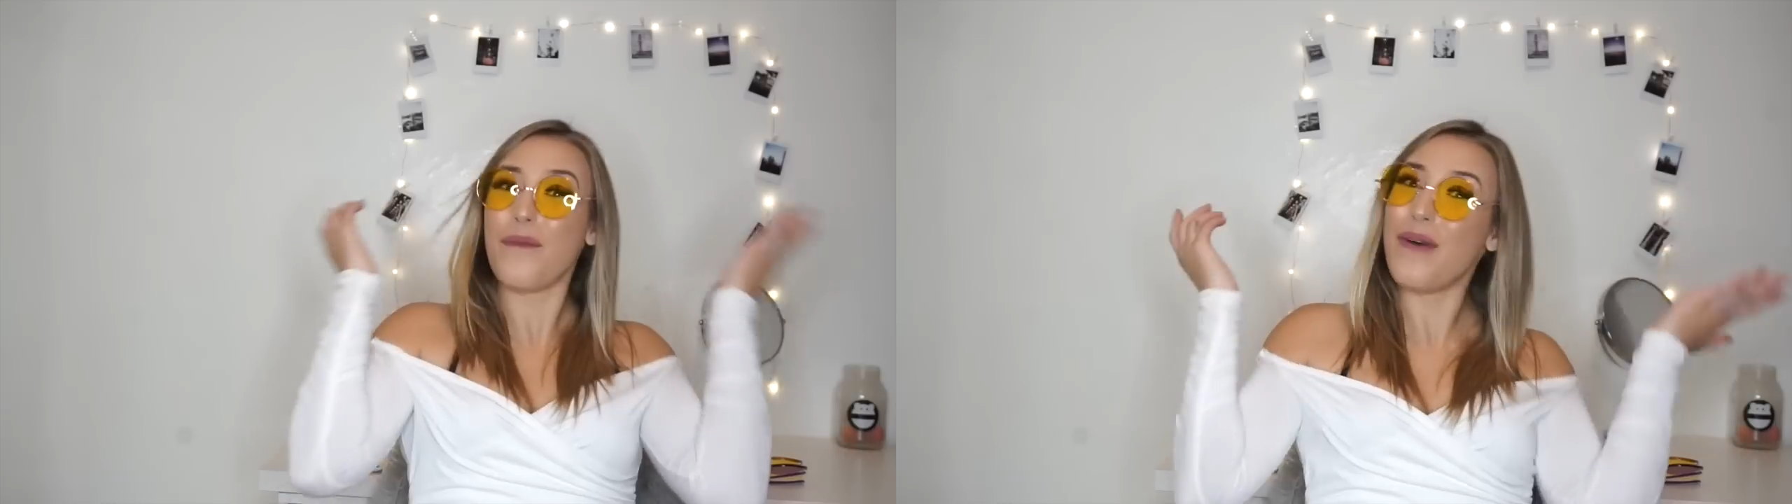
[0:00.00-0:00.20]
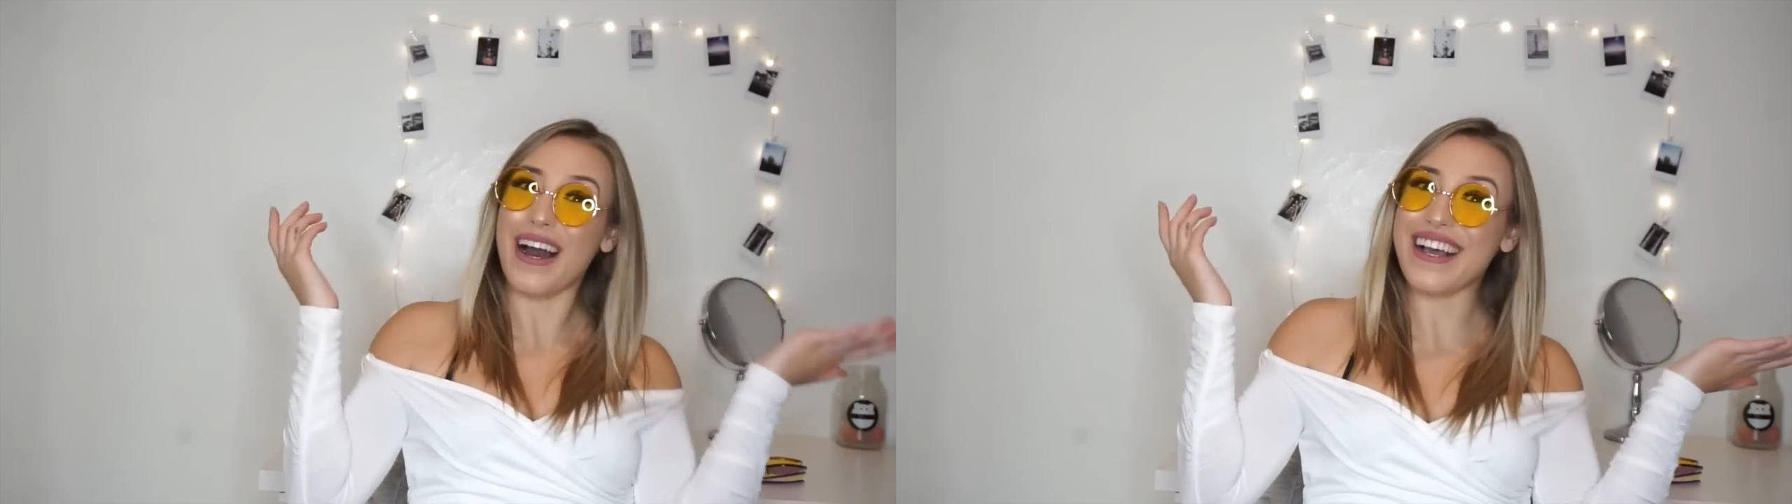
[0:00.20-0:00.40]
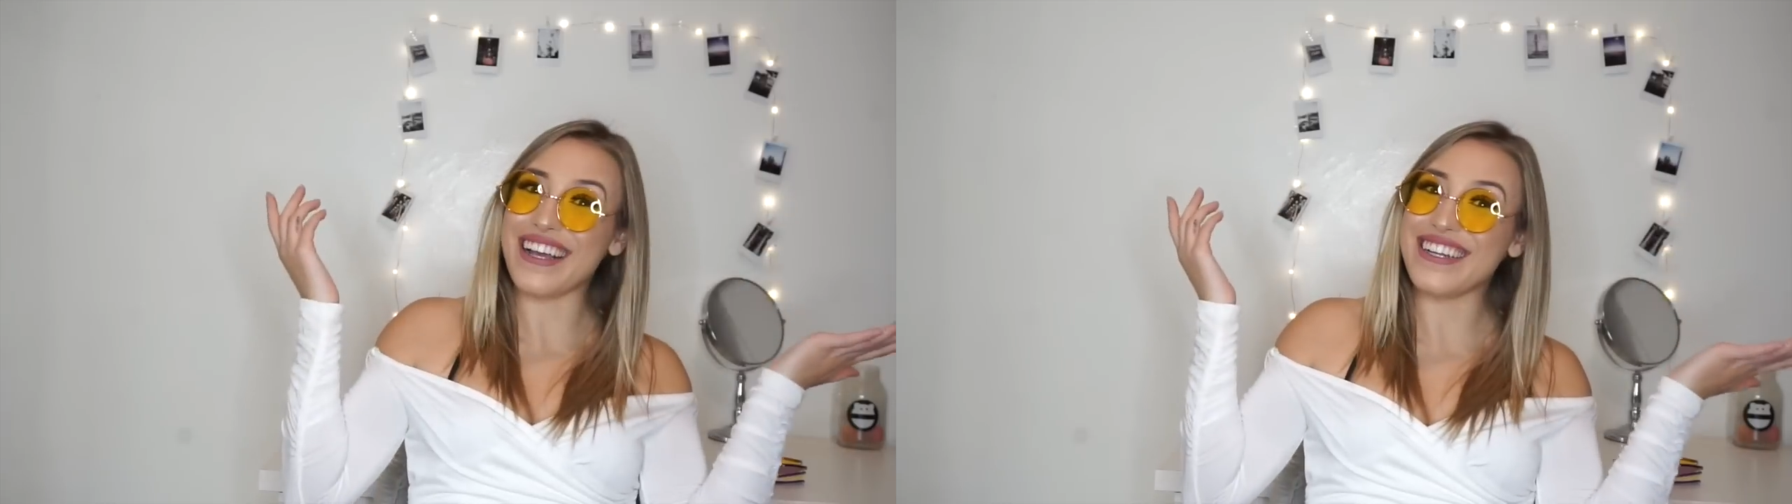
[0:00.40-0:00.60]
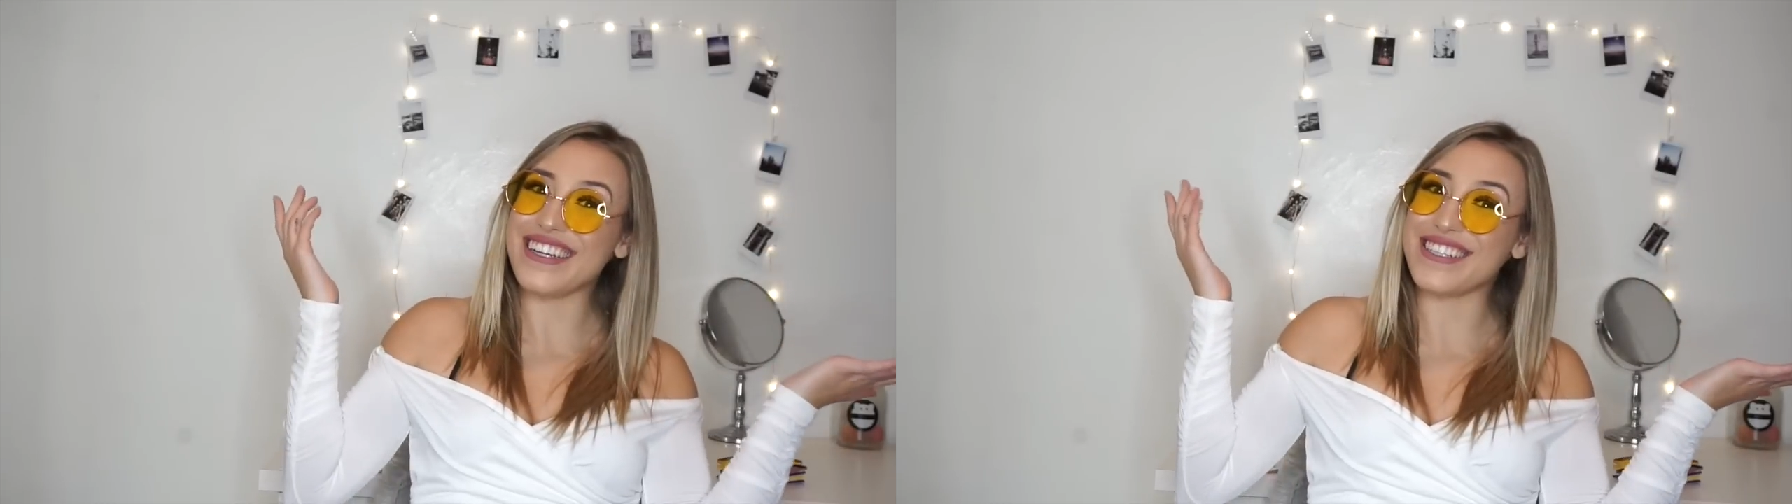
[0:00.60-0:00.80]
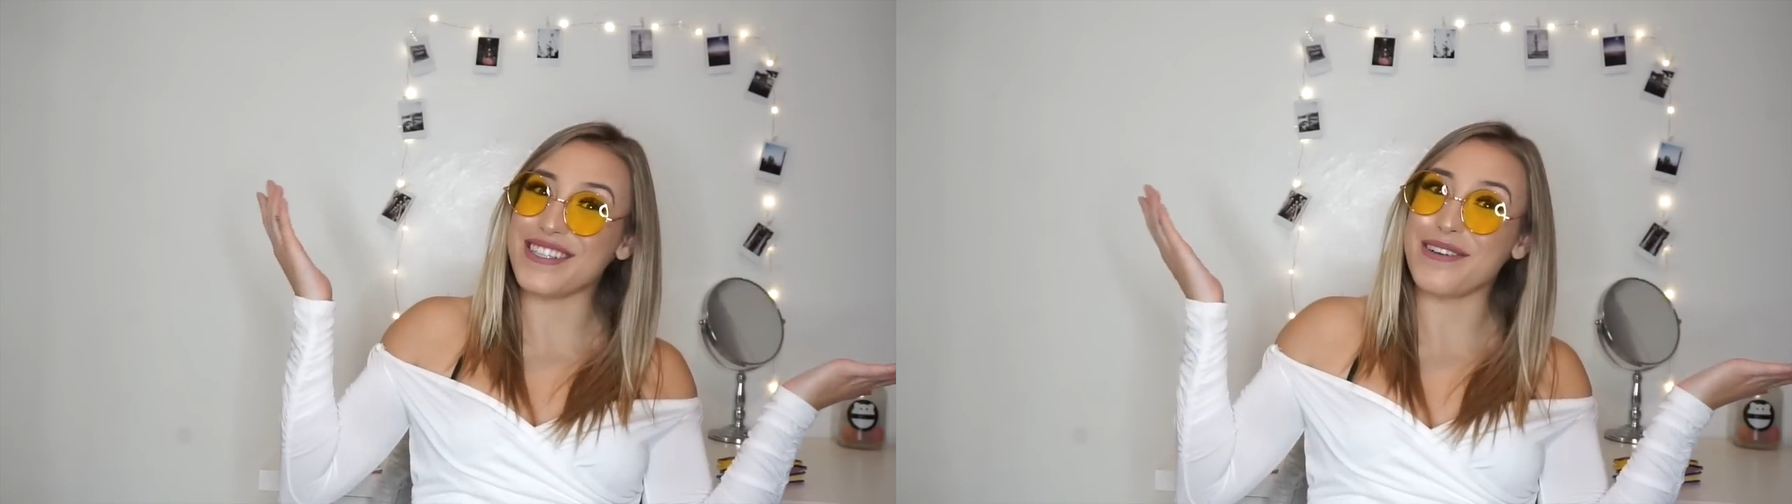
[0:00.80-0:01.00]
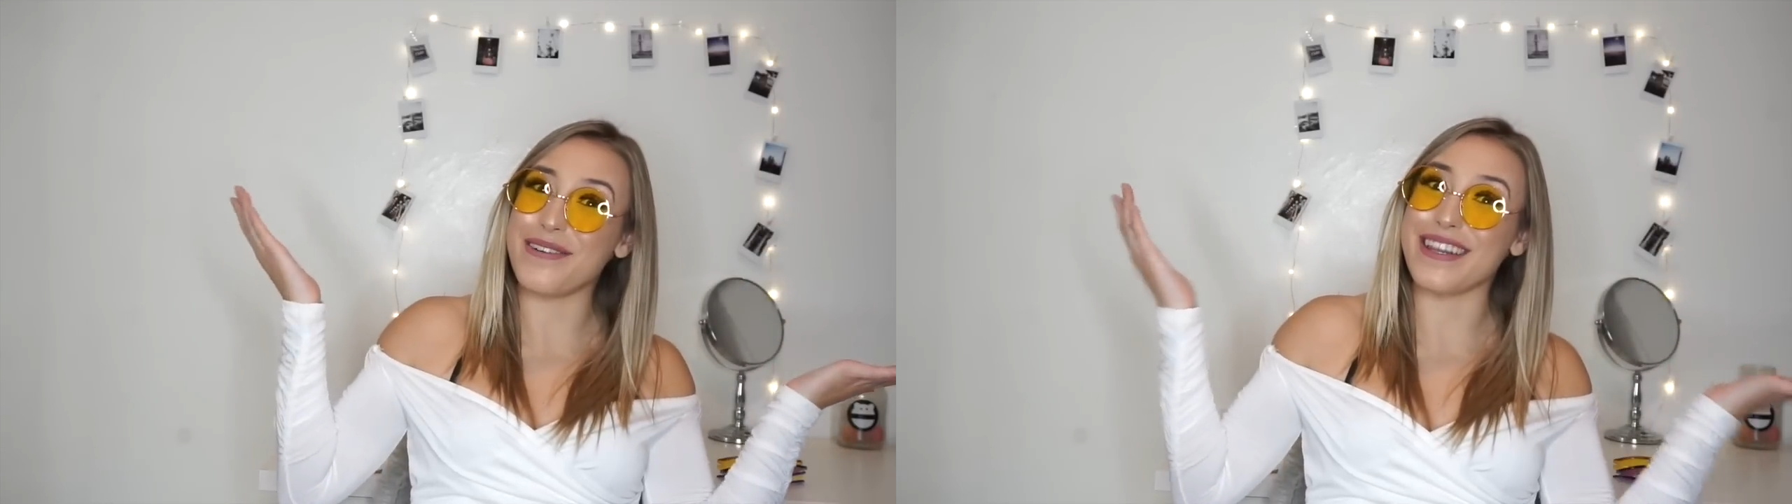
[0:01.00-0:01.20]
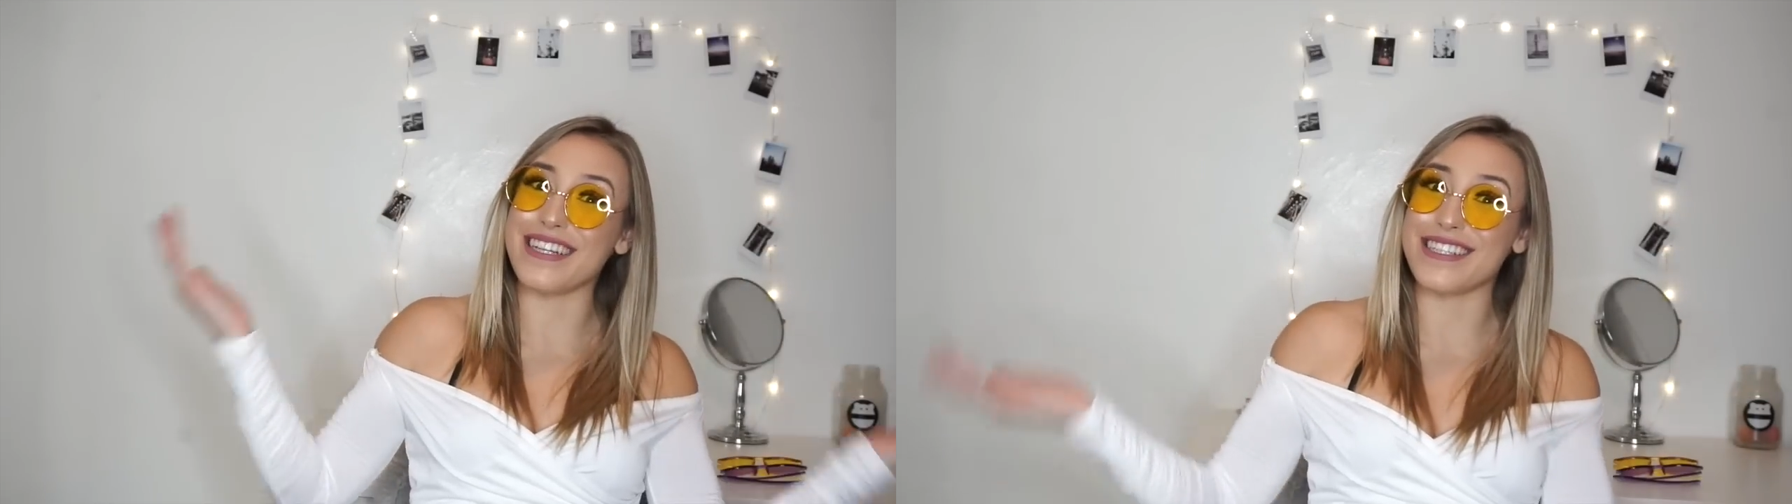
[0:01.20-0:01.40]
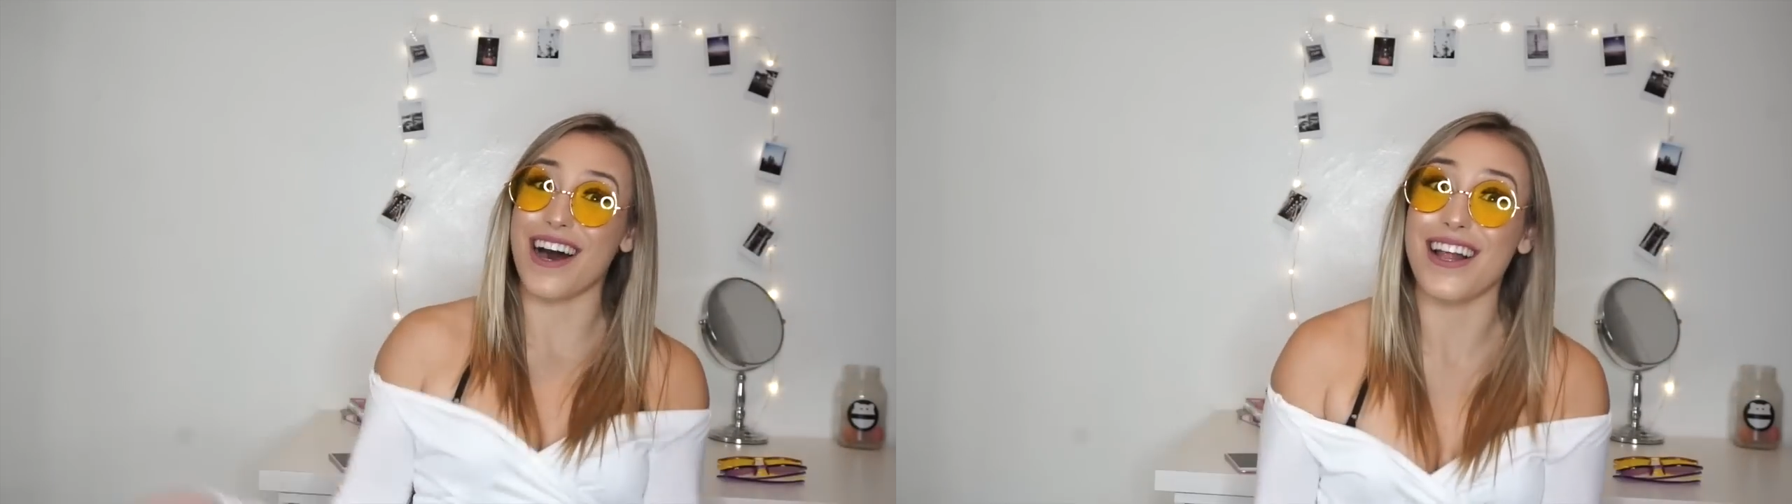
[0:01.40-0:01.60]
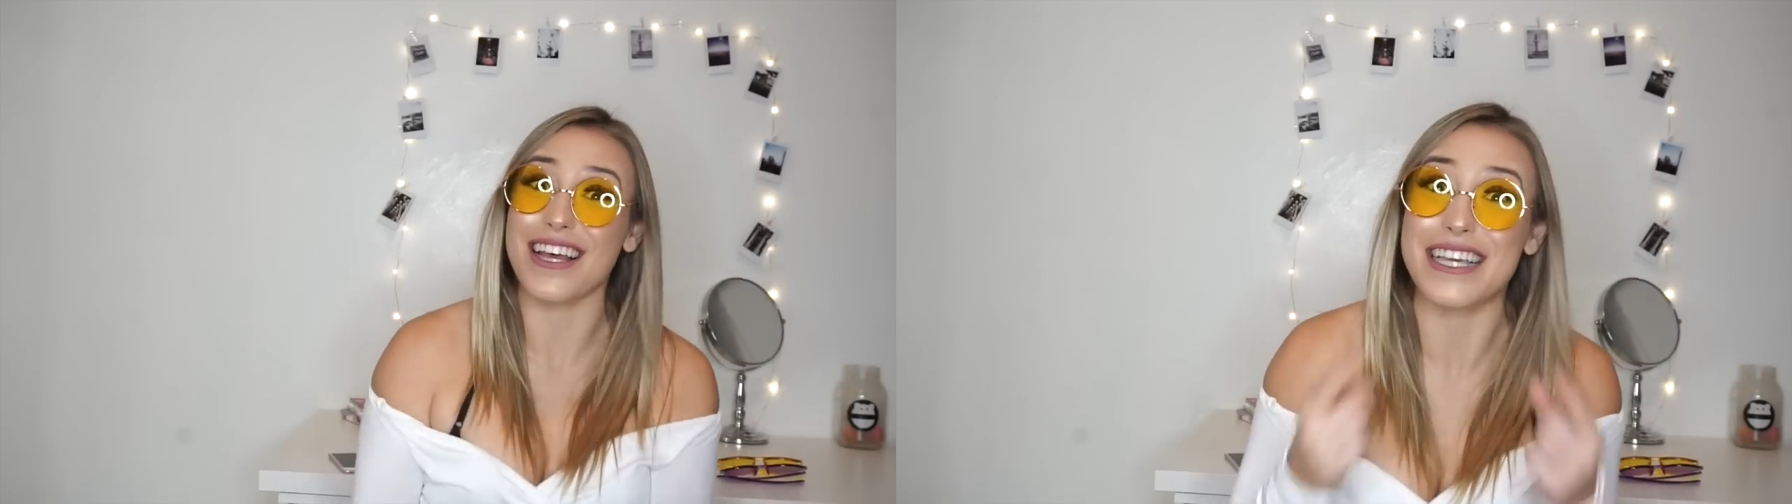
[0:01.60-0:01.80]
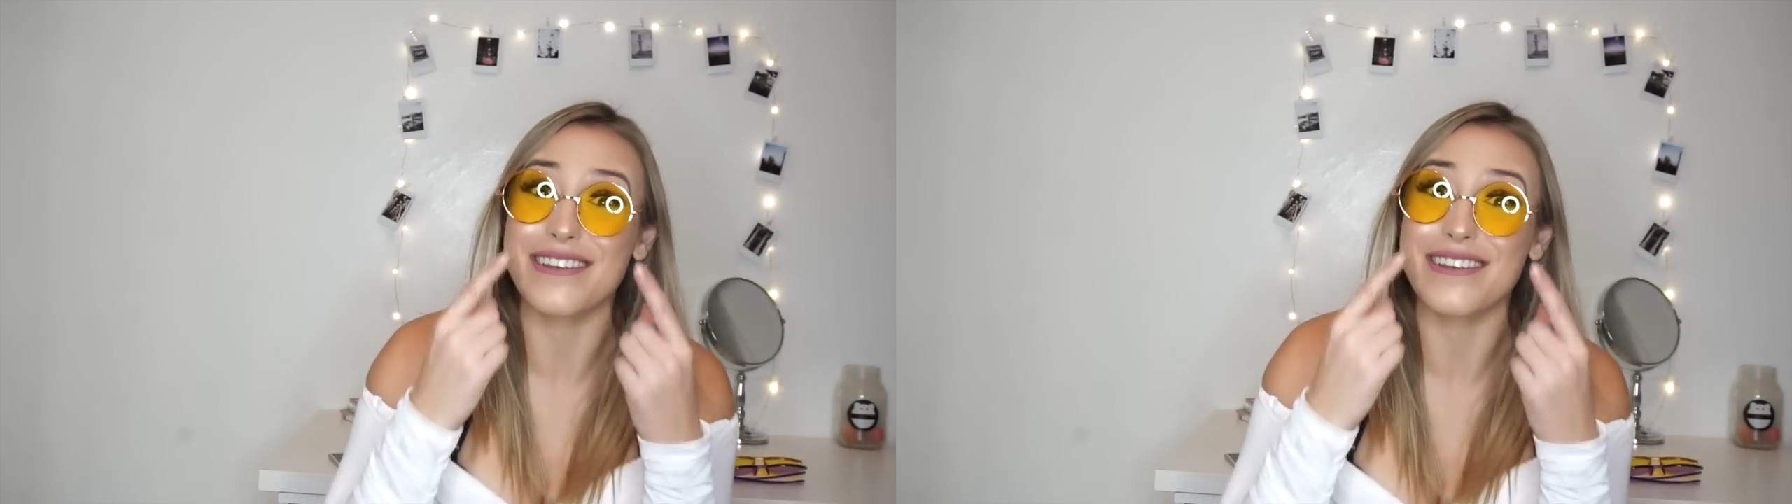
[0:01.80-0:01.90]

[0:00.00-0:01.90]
What can you do with a dollar?